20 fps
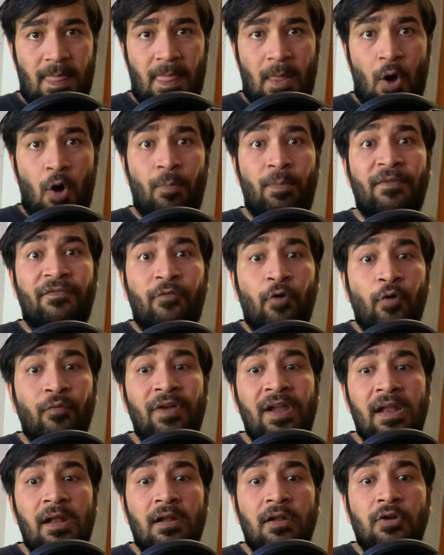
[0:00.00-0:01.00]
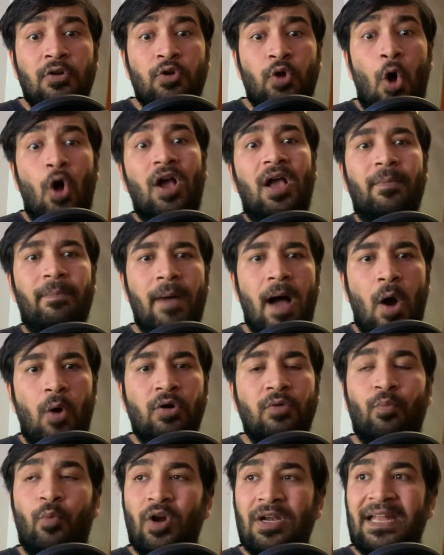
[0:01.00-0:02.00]
or before we talk
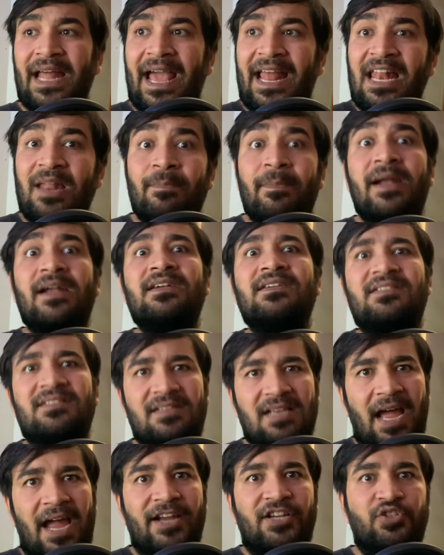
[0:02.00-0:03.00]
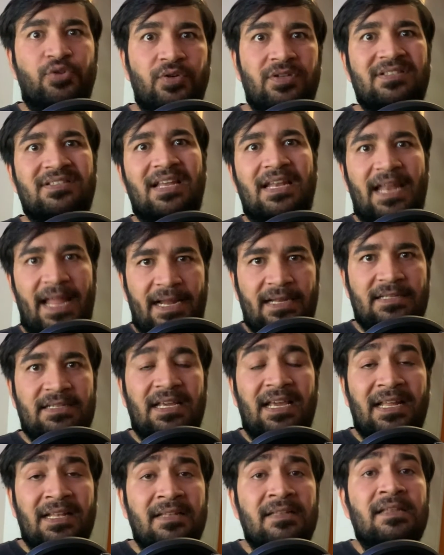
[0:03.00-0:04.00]
about what elements I should select
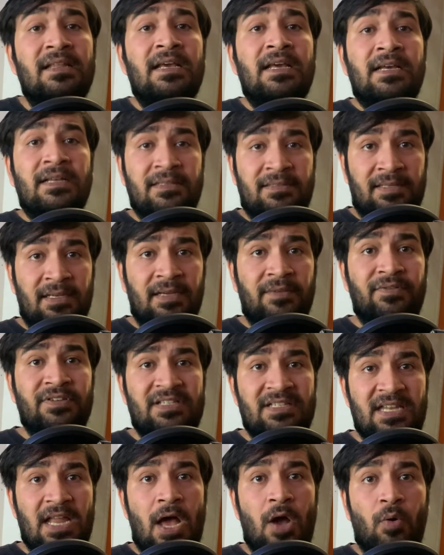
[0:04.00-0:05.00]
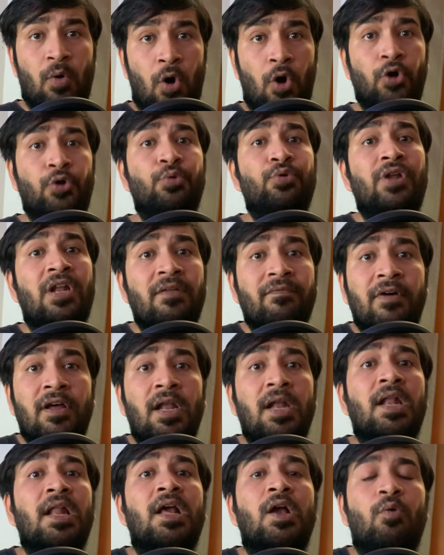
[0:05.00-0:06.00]
in ServiceNow or to deliver
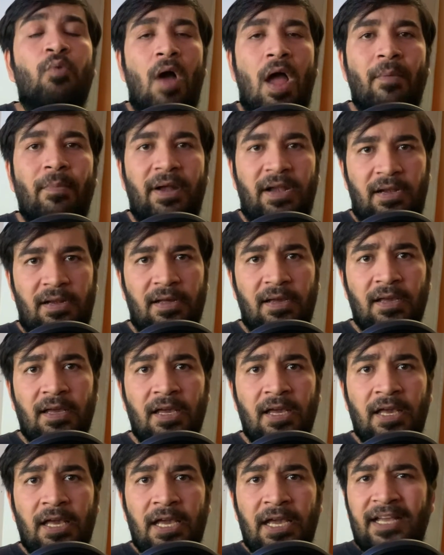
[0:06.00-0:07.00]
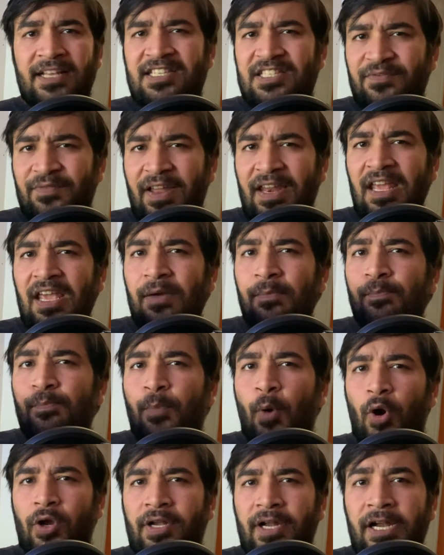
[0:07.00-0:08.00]
a requirement, it's very
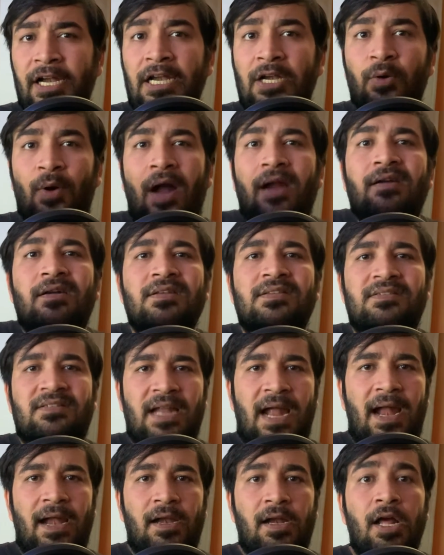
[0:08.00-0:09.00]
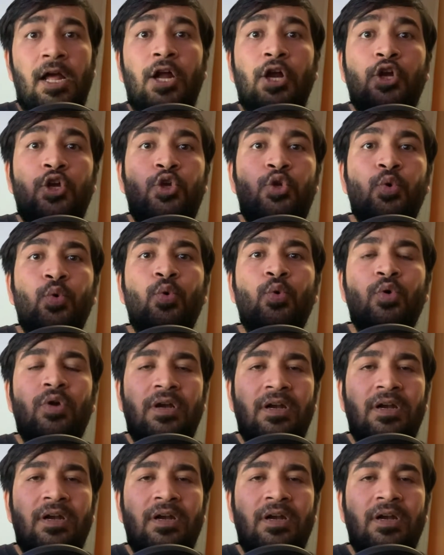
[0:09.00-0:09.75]
important to understand two